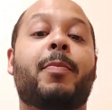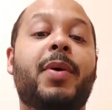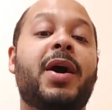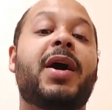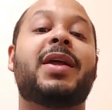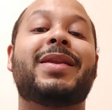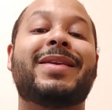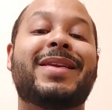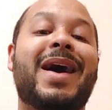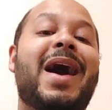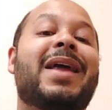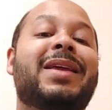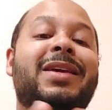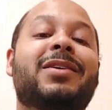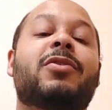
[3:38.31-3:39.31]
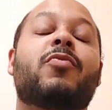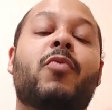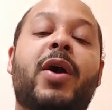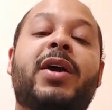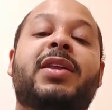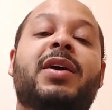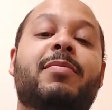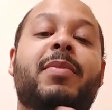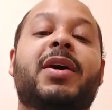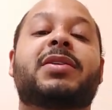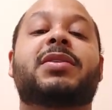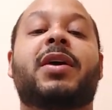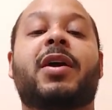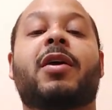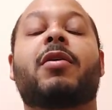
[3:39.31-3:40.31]
but not in a way that makes
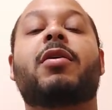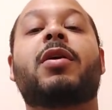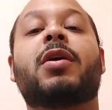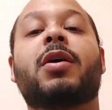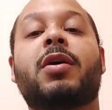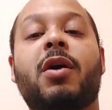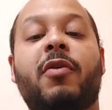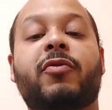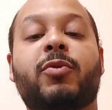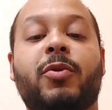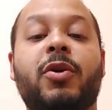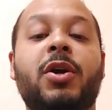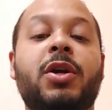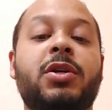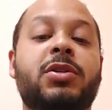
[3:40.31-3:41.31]
the air uncomfortable.